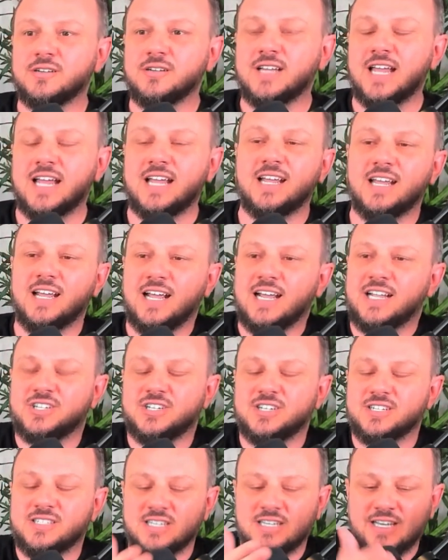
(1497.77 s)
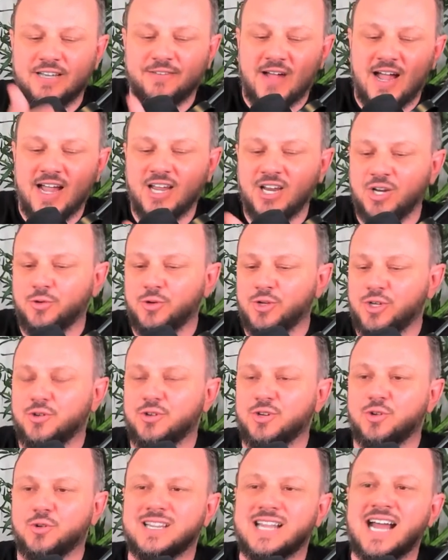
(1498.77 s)
Like it's just that if I can do it, you
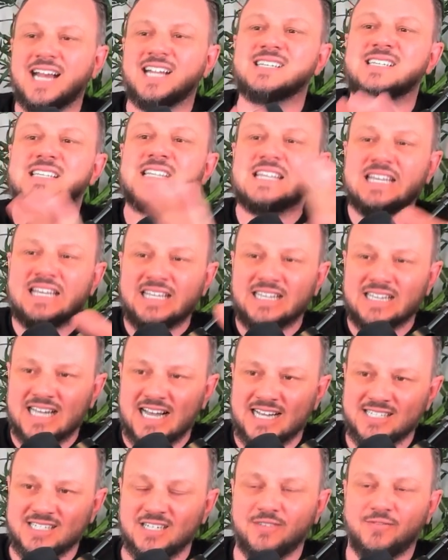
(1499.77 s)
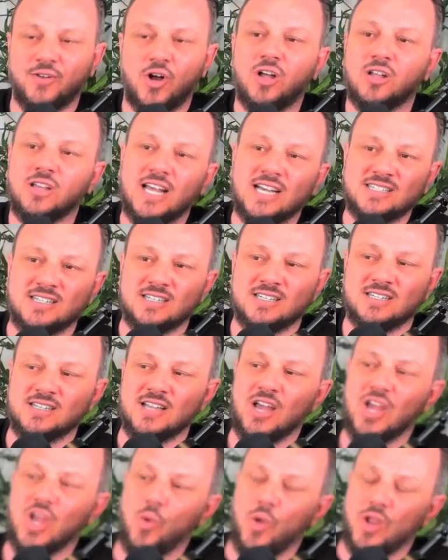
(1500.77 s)
can do it. That is the lesson of all lessons
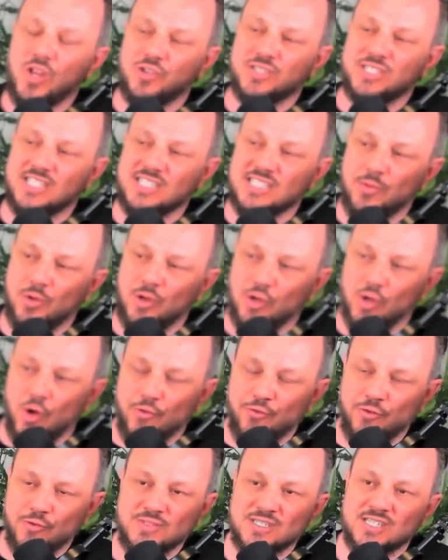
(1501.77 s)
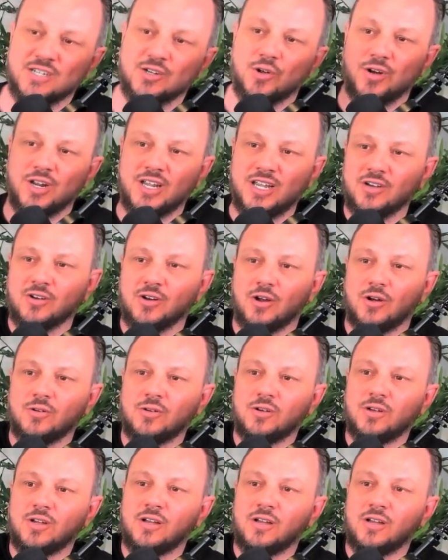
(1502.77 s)
when you see someone go from zero to hero